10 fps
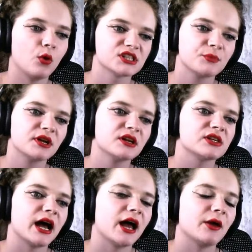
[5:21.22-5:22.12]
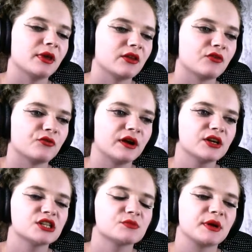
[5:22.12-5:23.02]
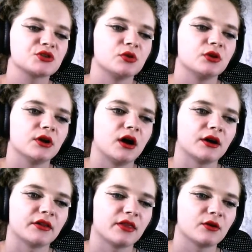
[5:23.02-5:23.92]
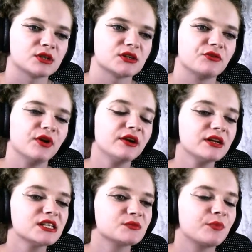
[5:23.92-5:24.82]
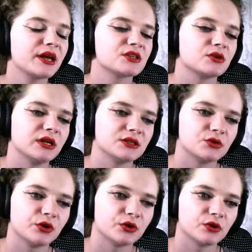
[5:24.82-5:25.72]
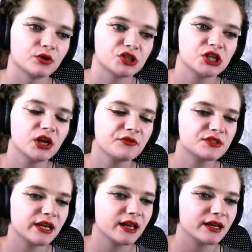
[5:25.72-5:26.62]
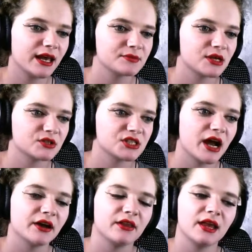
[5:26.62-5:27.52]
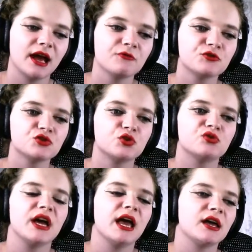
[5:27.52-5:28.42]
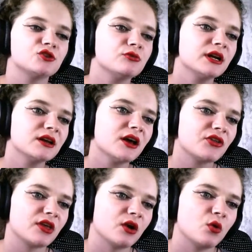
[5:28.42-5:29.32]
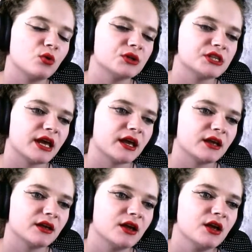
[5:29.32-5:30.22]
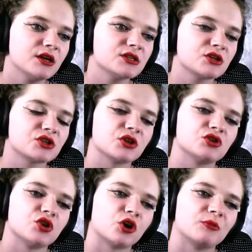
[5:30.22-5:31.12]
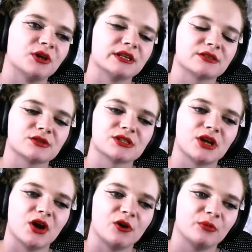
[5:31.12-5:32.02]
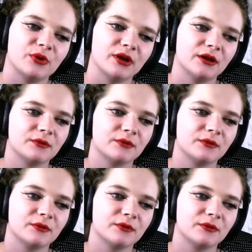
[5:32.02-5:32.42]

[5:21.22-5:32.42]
Once upon a time, in a very special garden, there was a very special little girl. She loved taking naps outside in the afternoon and doing nothing all day. Such an adorable little slob.